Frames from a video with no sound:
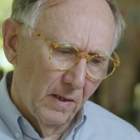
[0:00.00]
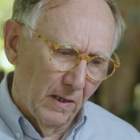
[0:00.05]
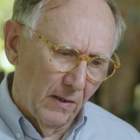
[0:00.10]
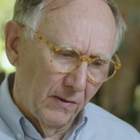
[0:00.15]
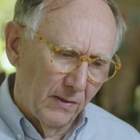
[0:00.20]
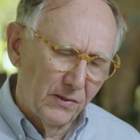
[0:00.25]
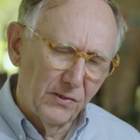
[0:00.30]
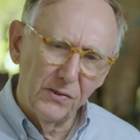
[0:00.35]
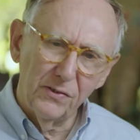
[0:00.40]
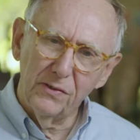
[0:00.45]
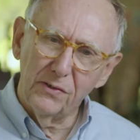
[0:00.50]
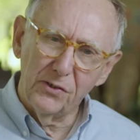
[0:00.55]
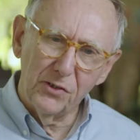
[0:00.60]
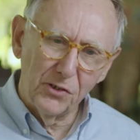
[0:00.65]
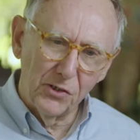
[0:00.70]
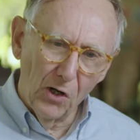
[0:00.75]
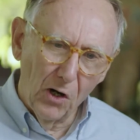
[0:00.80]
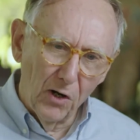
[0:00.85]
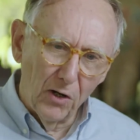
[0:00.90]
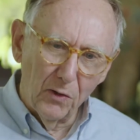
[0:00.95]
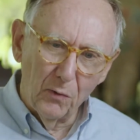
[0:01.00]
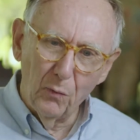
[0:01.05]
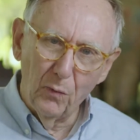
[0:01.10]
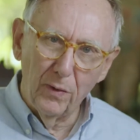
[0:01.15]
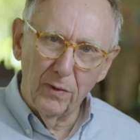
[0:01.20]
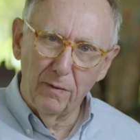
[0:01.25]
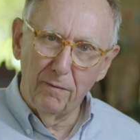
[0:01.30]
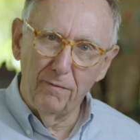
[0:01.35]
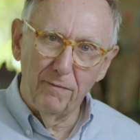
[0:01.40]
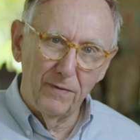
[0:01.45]
Now, this started
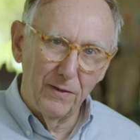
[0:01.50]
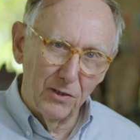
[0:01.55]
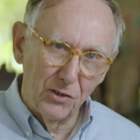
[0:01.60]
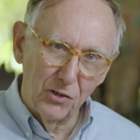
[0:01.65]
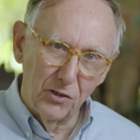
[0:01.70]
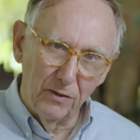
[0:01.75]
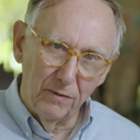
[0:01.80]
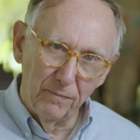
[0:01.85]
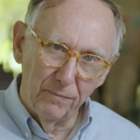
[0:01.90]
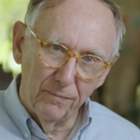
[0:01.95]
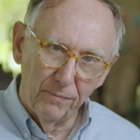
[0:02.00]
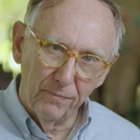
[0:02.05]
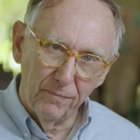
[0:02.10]
with a vision.